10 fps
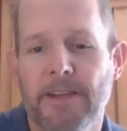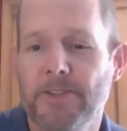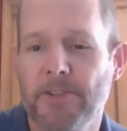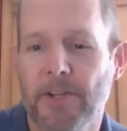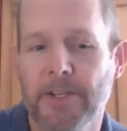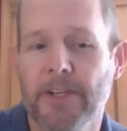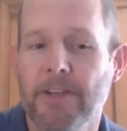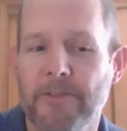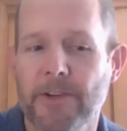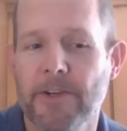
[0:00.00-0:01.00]
installing and
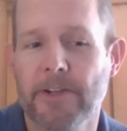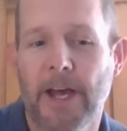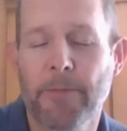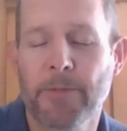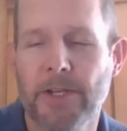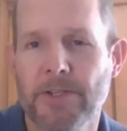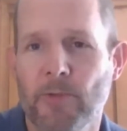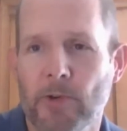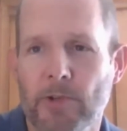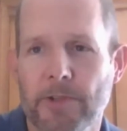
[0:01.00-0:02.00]
configuring the
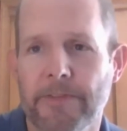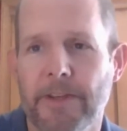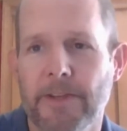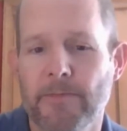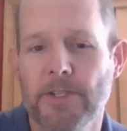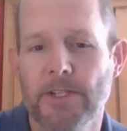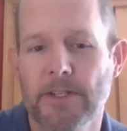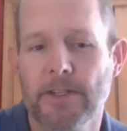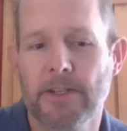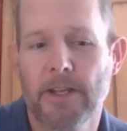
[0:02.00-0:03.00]
application workloads on the machine,